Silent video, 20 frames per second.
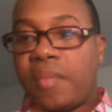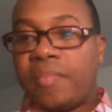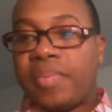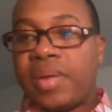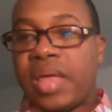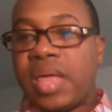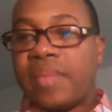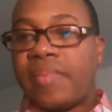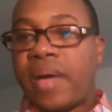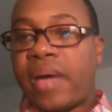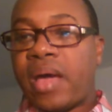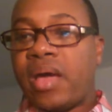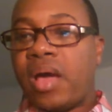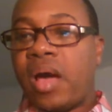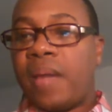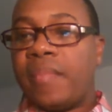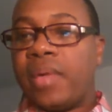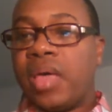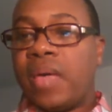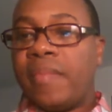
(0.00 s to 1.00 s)
played by
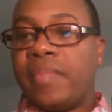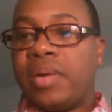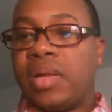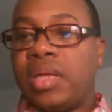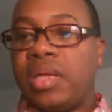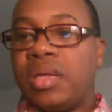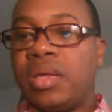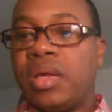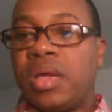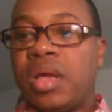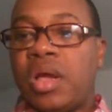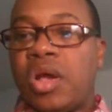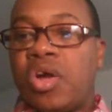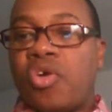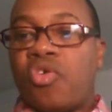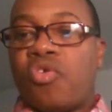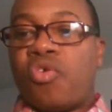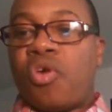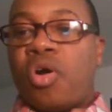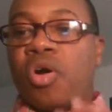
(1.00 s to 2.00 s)
Emily
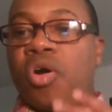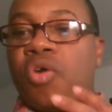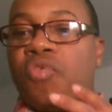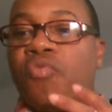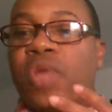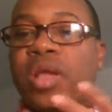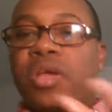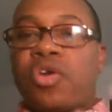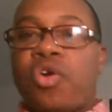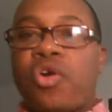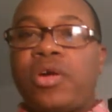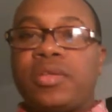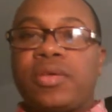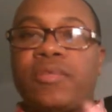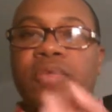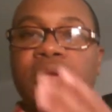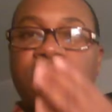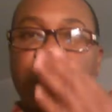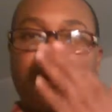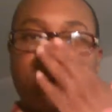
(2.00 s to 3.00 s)
Rickert.
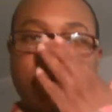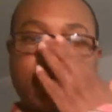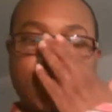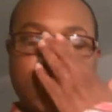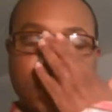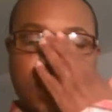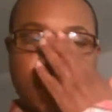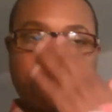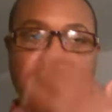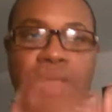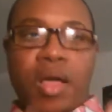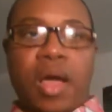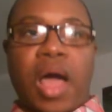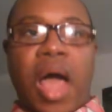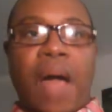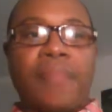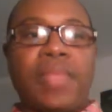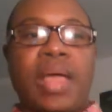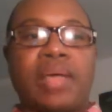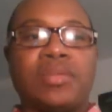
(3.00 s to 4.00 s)
Now,
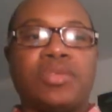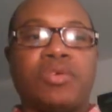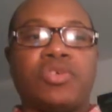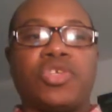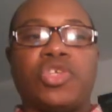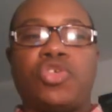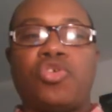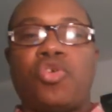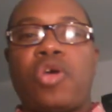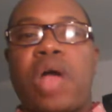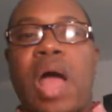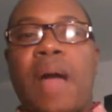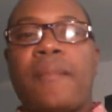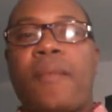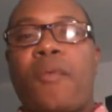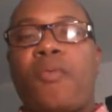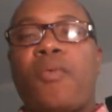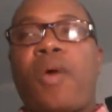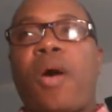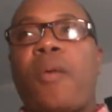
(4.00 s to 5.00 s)
I'm not so sure
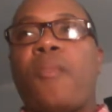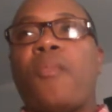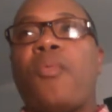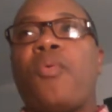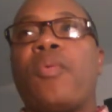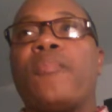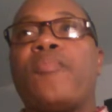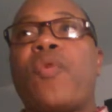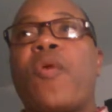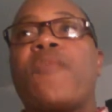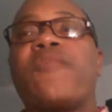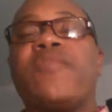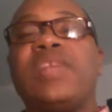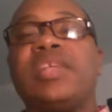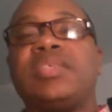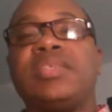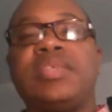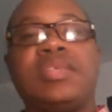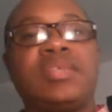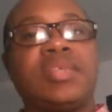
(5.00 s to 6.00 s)
I'm on board
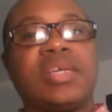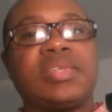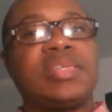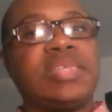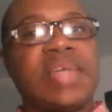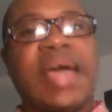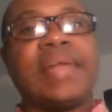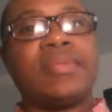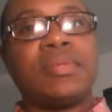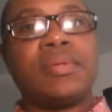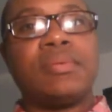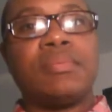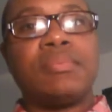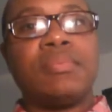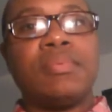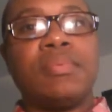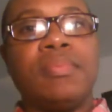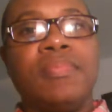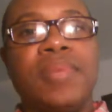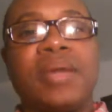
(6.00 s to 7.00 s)
Felicity just yet,
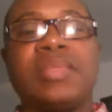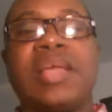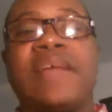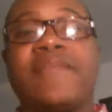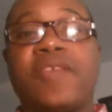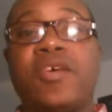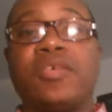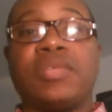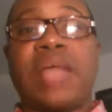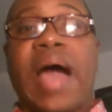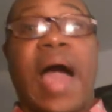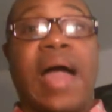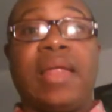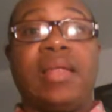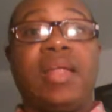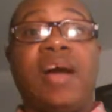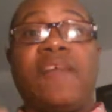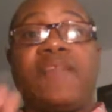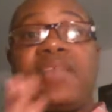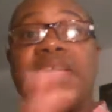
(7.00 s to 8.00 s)
because at first I
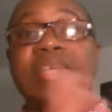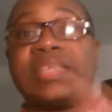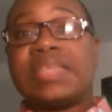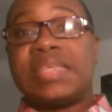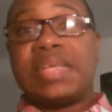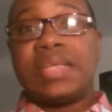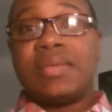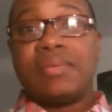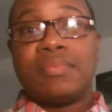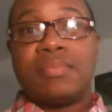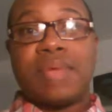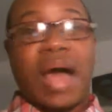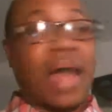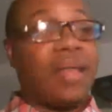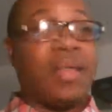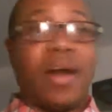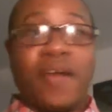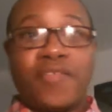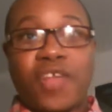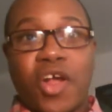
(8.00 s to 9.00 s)
loved Felicity, I
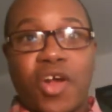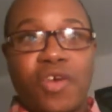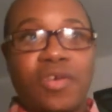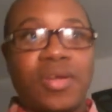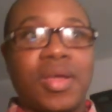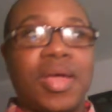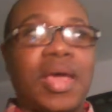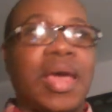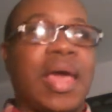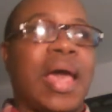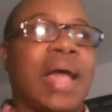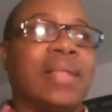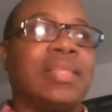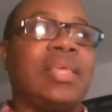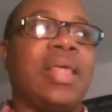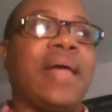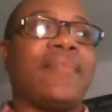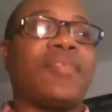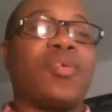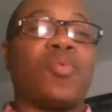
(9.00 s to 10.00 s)
loved her, and
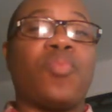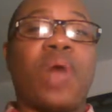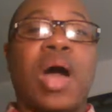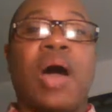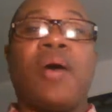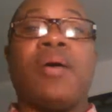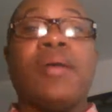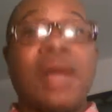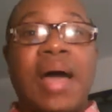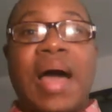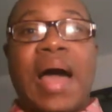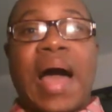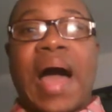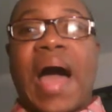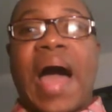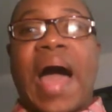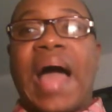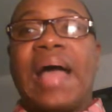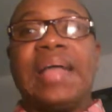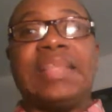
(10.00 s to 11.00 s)
then after a while
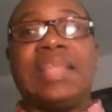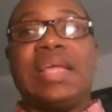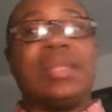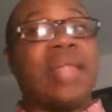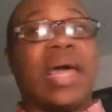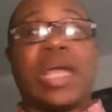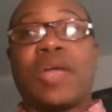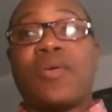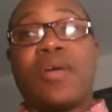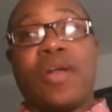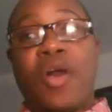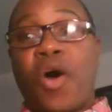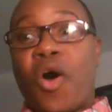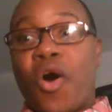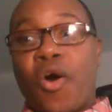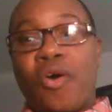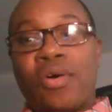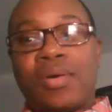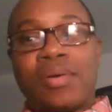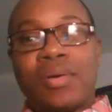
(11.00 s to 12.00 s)
I didn't like her at
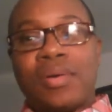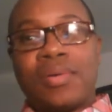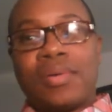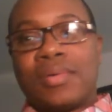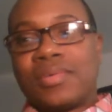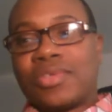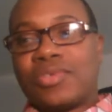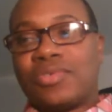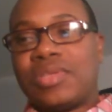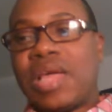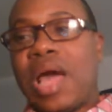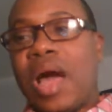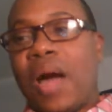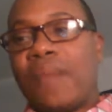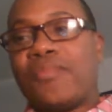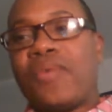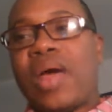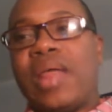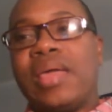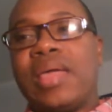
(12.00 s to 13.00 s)
all. So now
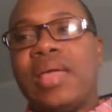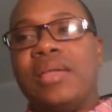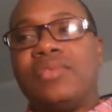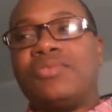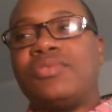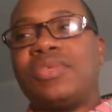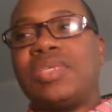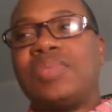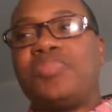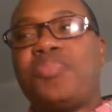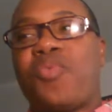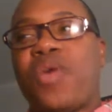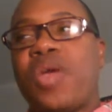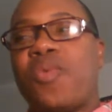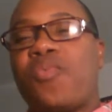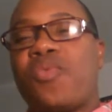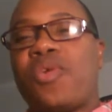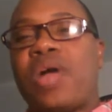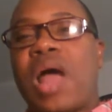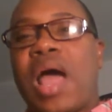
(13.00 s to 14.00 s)
I'm trying to get into this
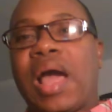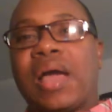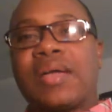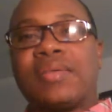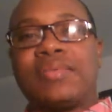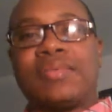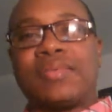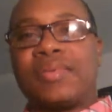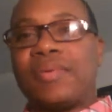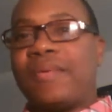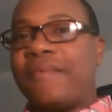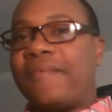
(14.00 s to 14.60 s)
point where I can